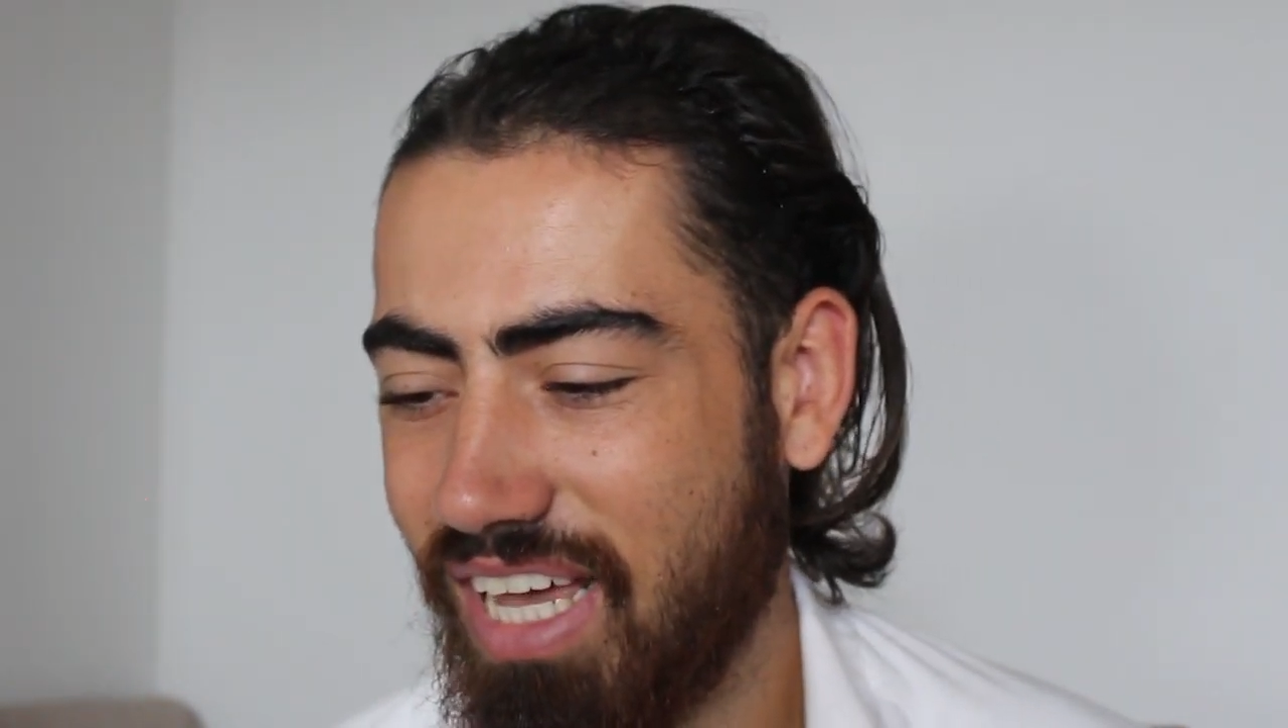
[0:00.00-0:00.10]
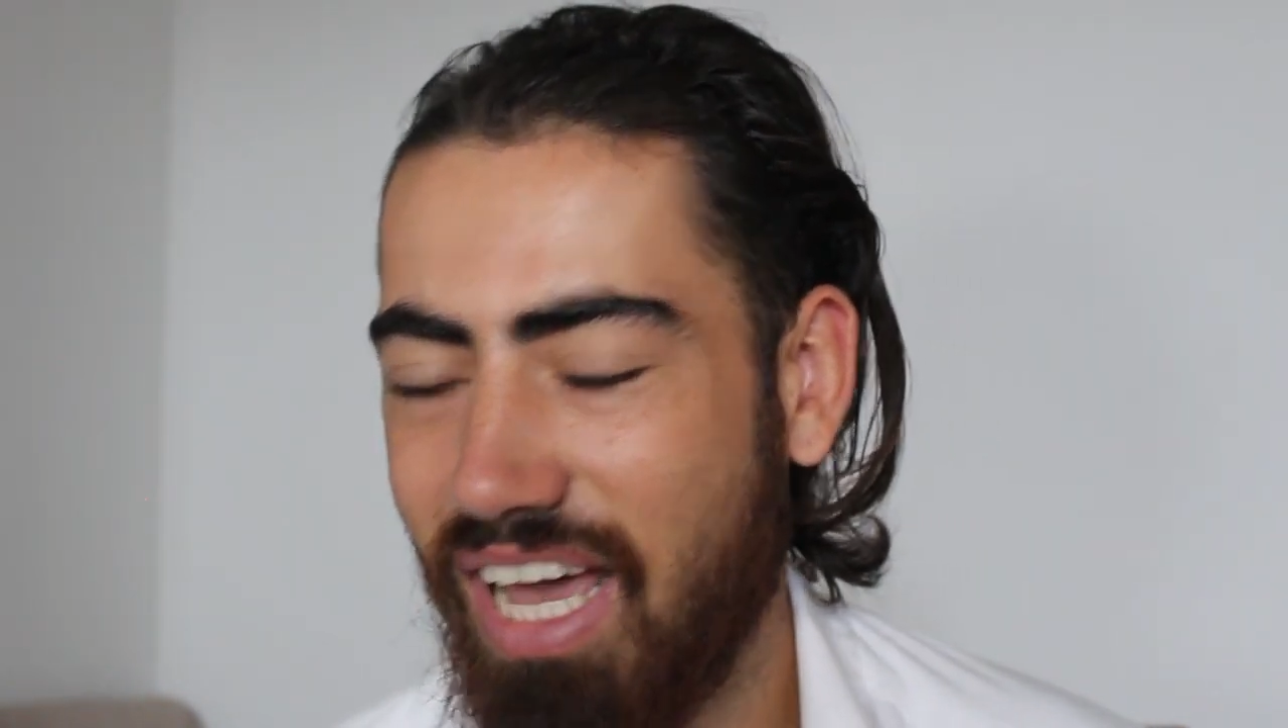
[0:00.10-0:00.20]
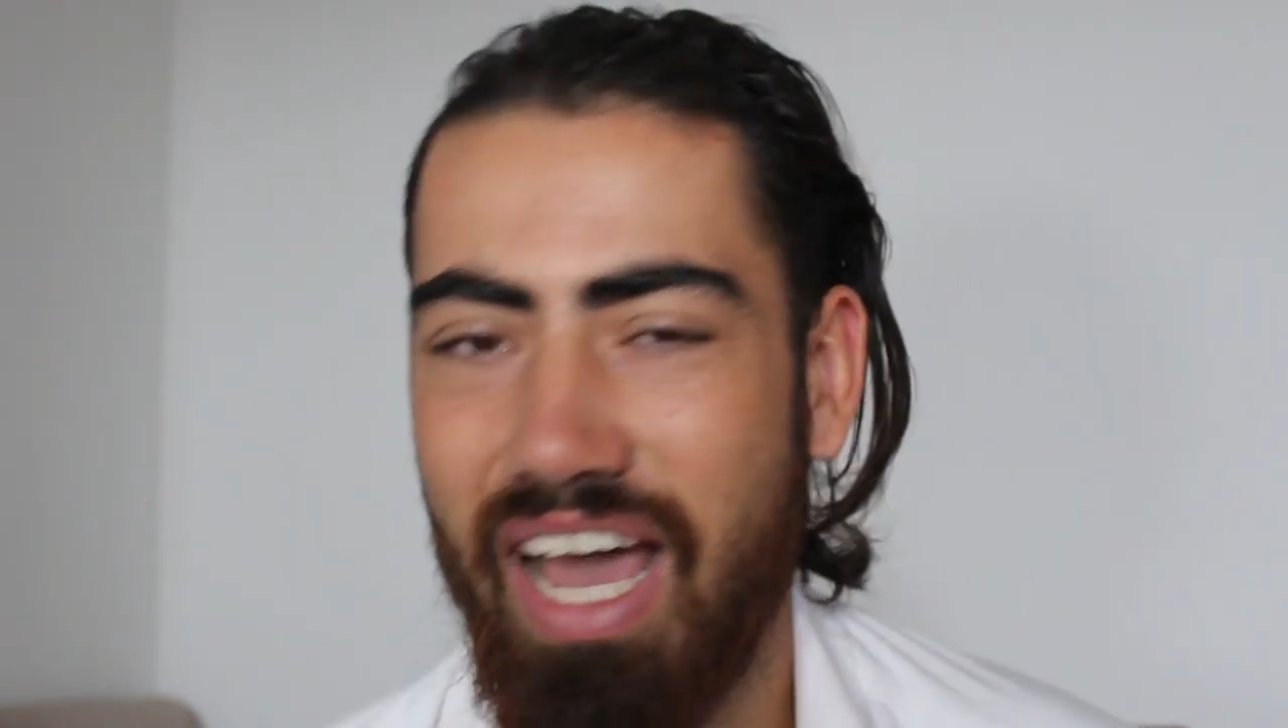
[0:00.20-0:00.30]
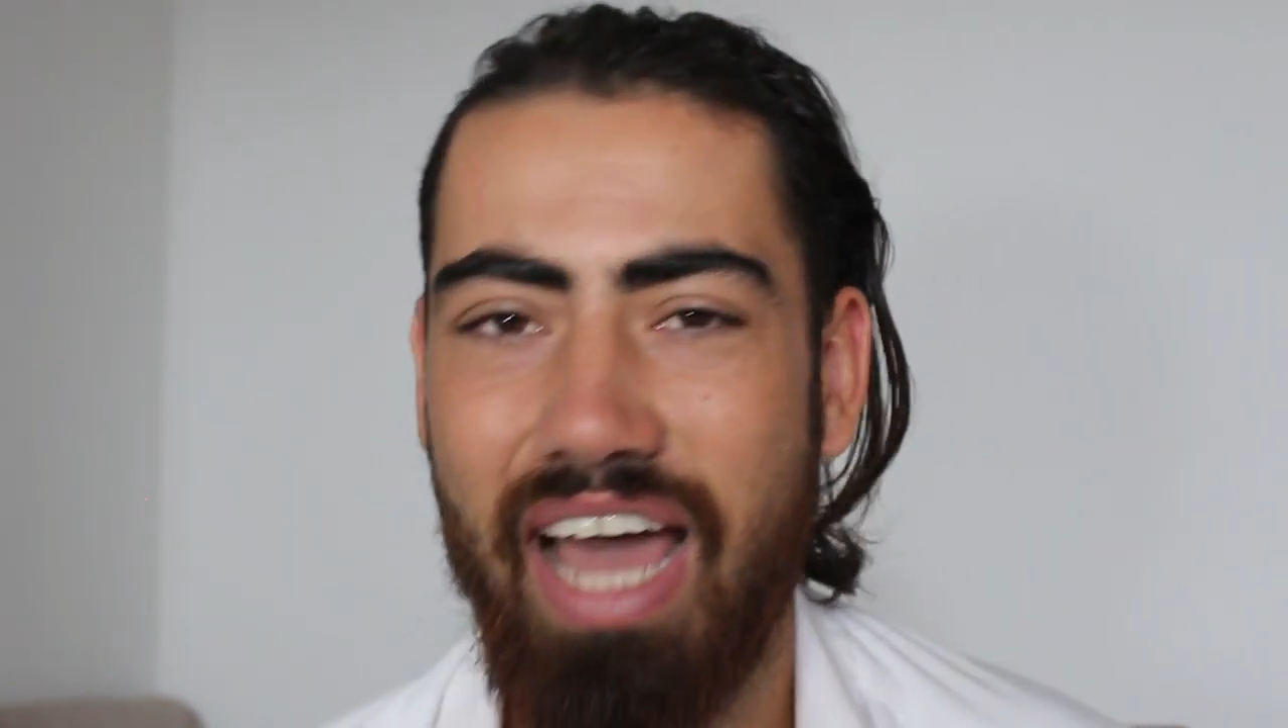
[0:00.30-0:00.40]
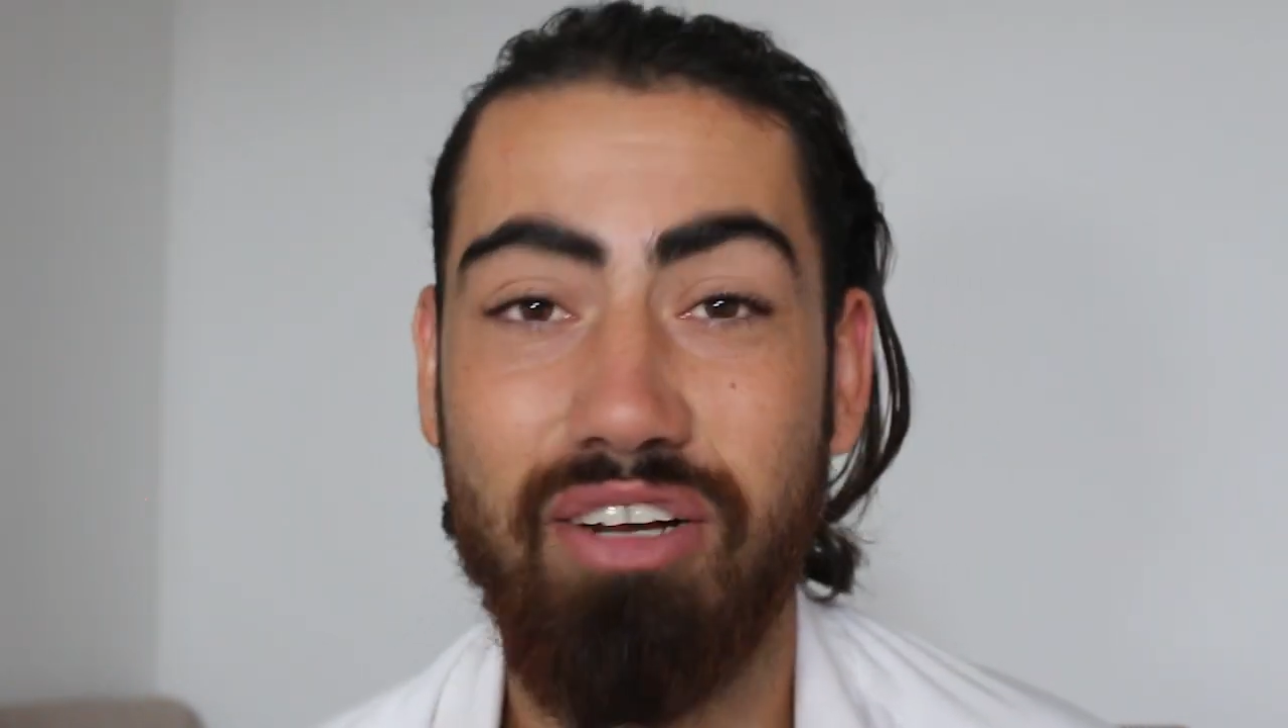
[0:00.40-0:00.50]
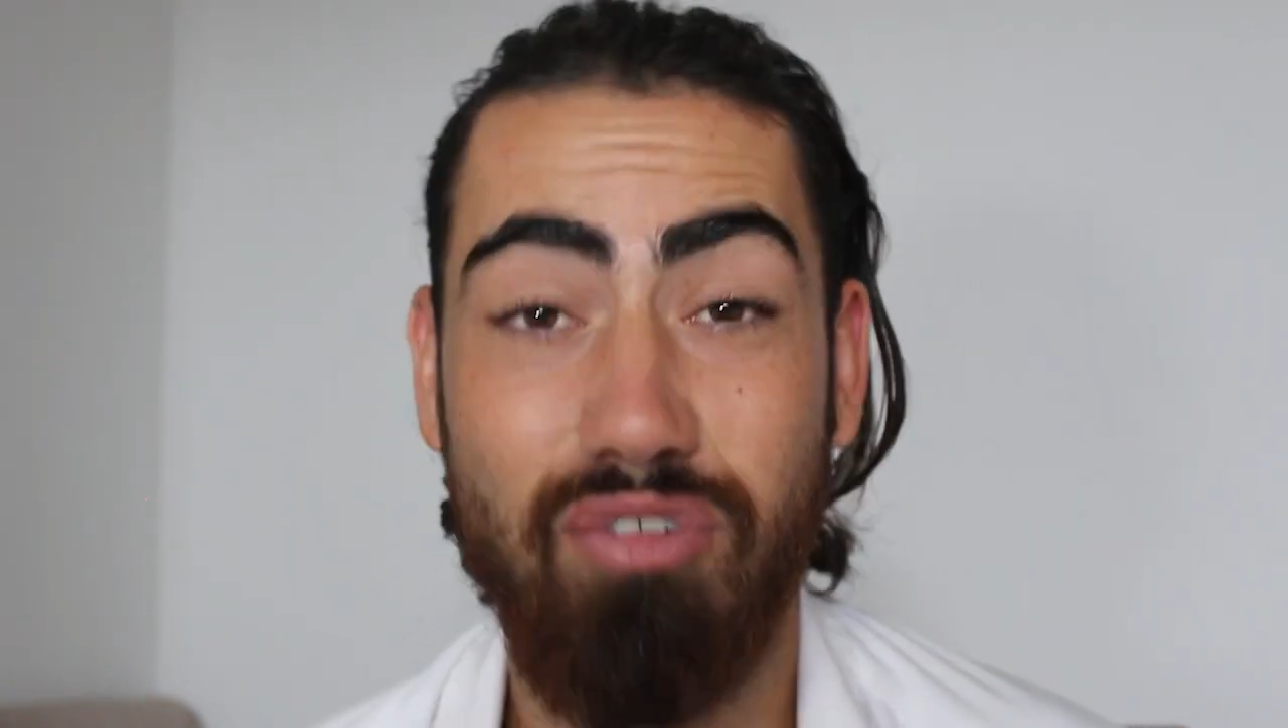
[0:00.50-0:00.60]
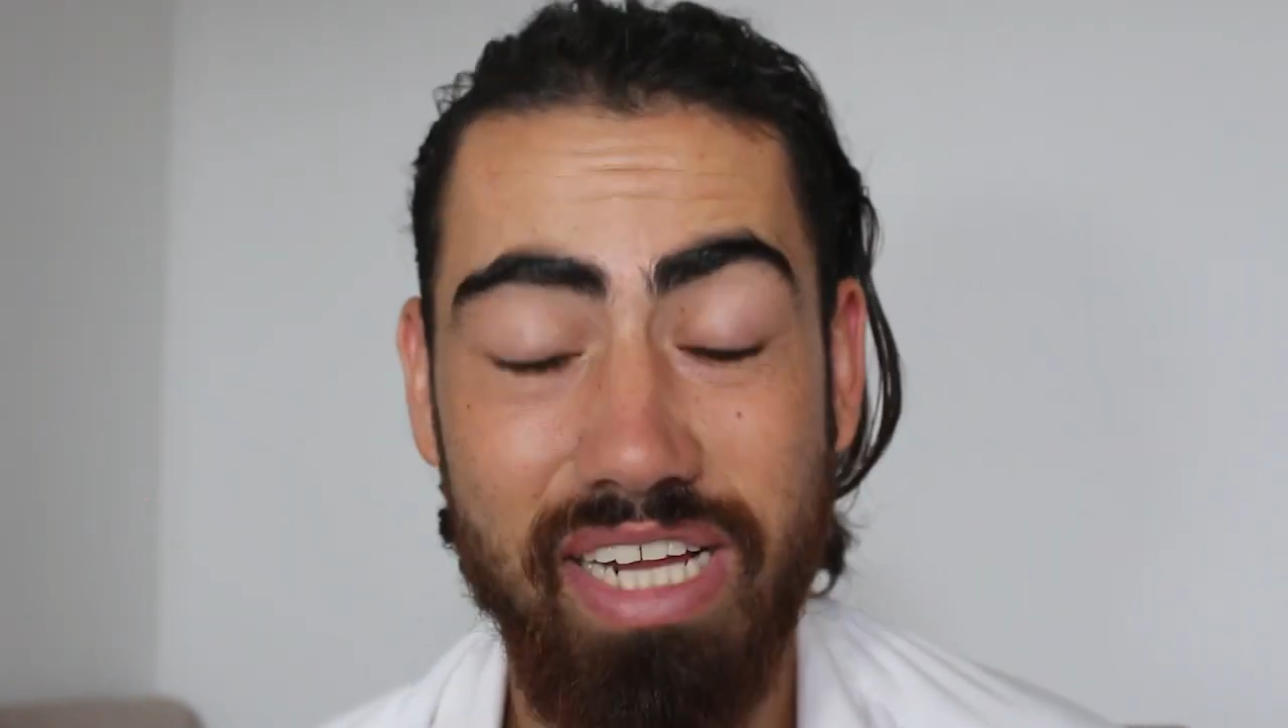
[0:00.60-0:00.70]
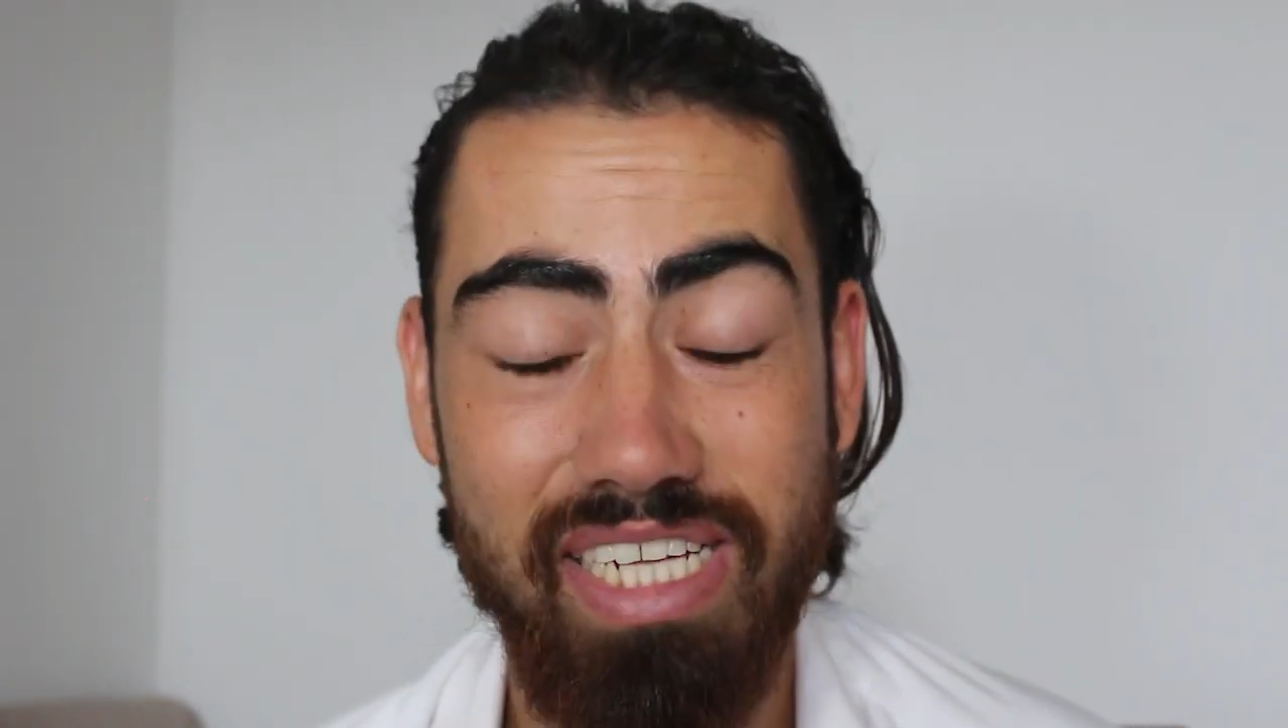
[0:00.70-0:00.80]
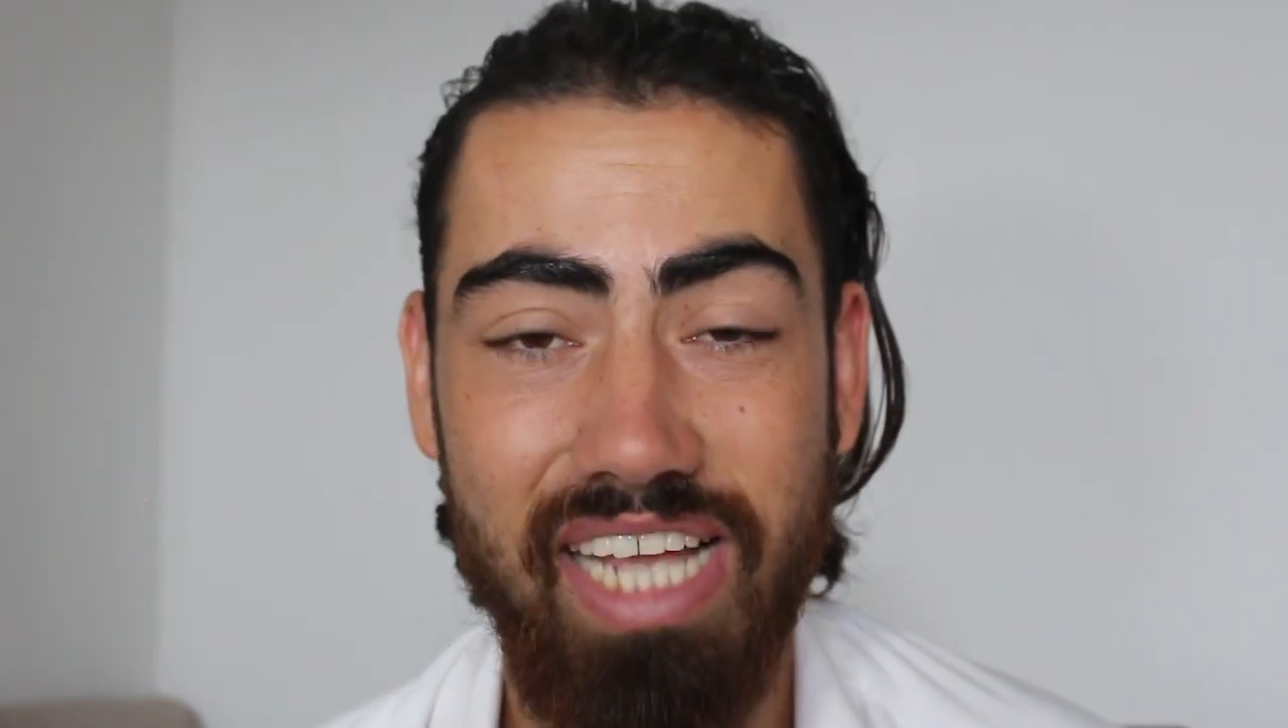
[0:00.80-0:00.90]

uh, had a great